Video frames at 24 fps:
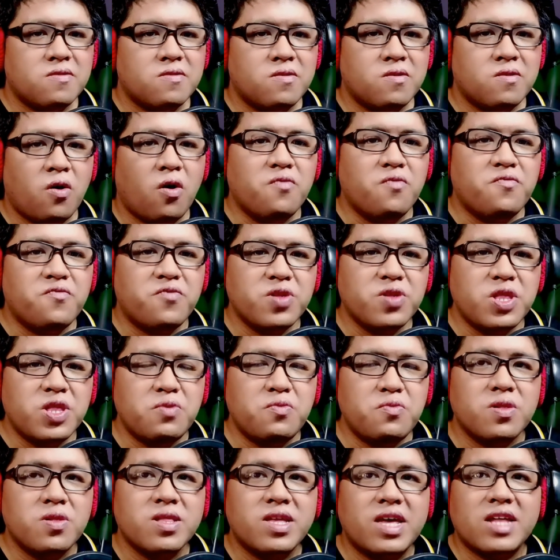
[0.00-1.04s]
hopefully
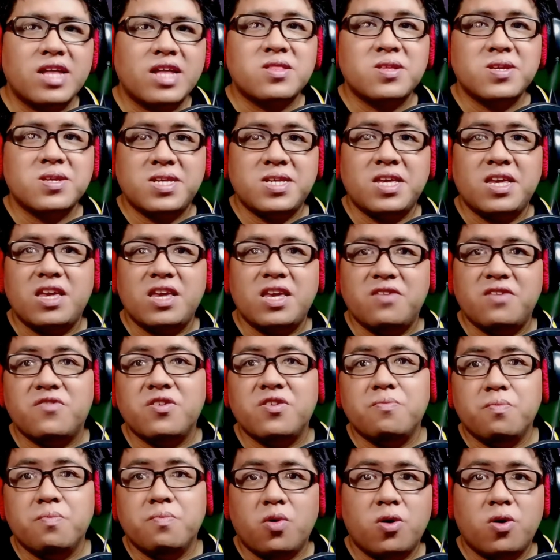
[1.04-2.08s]
we'll get to see even
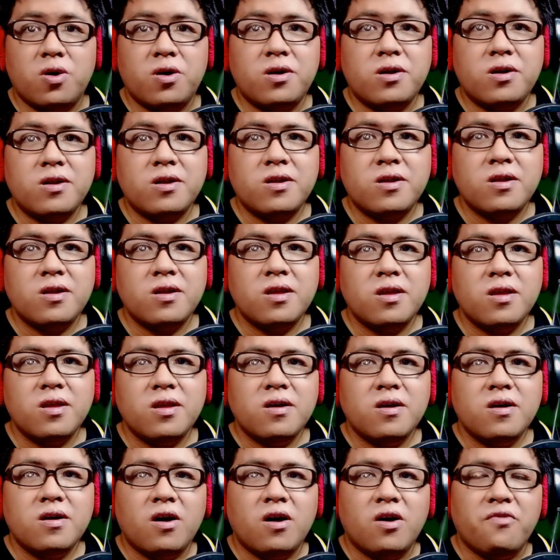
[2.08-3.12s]
more
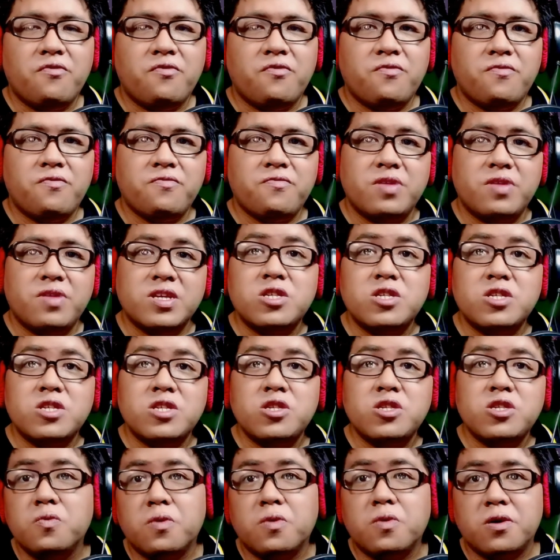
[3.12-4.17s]
of this
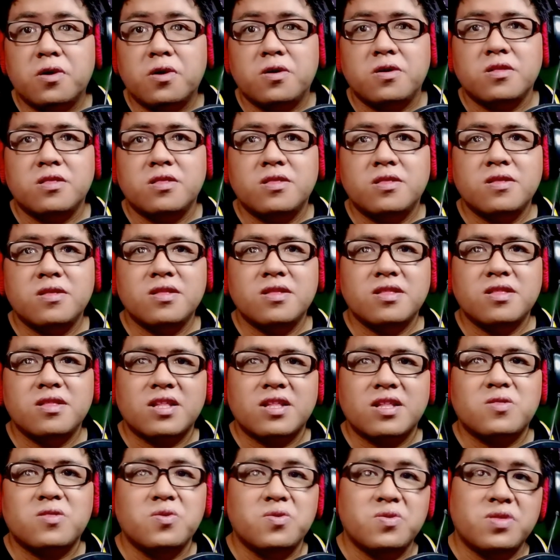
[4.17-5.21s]
new world that
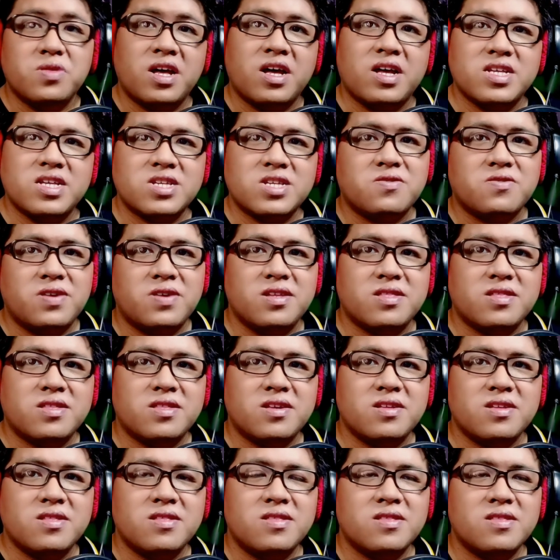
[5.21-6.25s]
Loona has
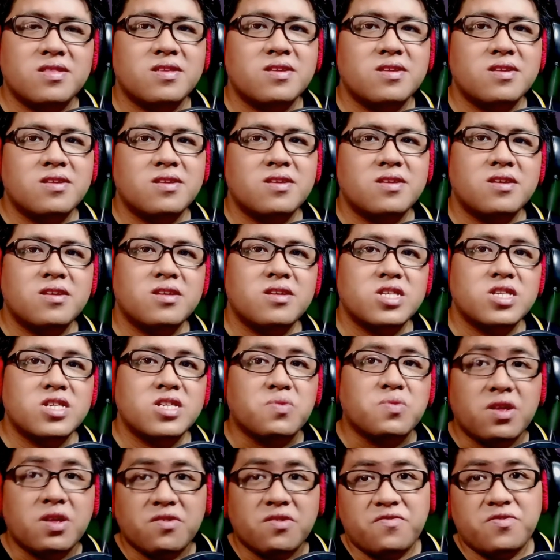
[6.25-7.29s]
created. So
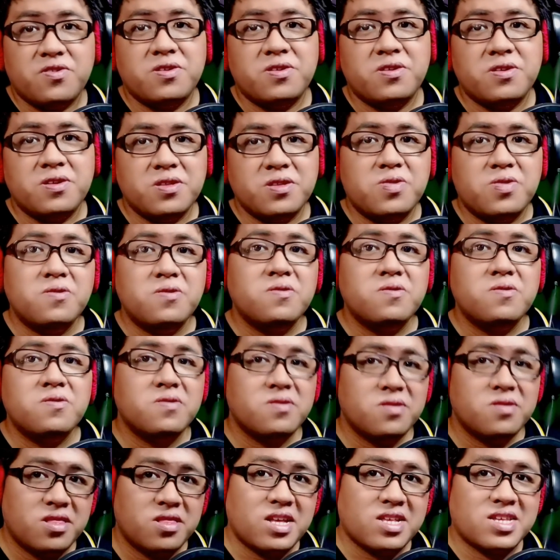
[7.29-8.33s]
without further ado,
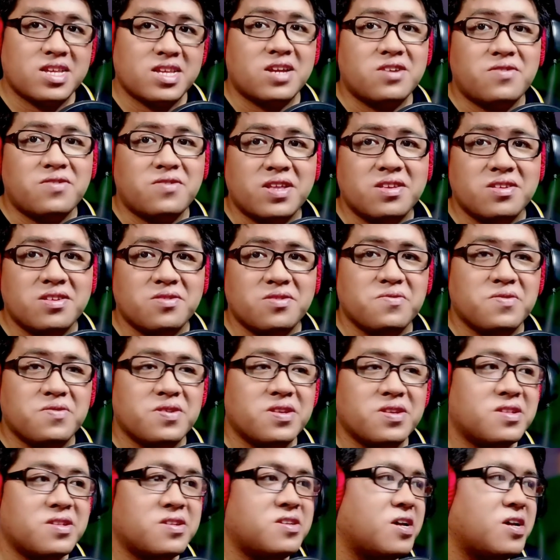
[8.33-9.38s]
let's get right into it,
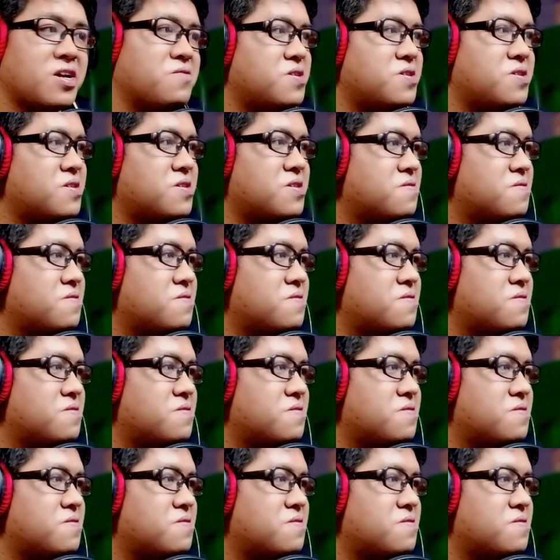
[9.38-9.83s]
shall we?